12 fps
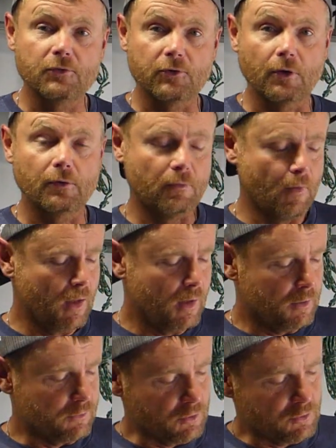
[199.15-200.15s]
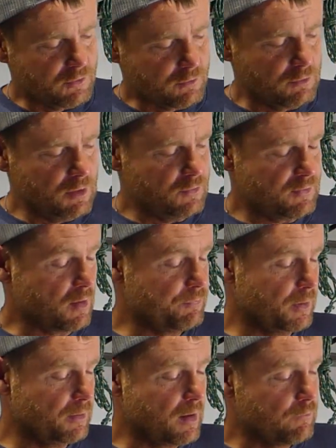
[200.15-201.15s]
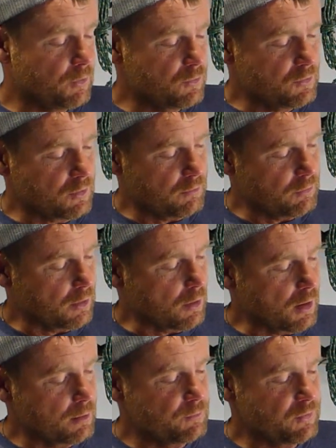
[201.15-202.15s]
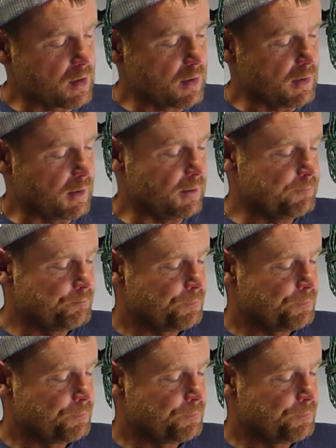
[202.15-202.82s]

So there's 3 separate levels of alarms on it.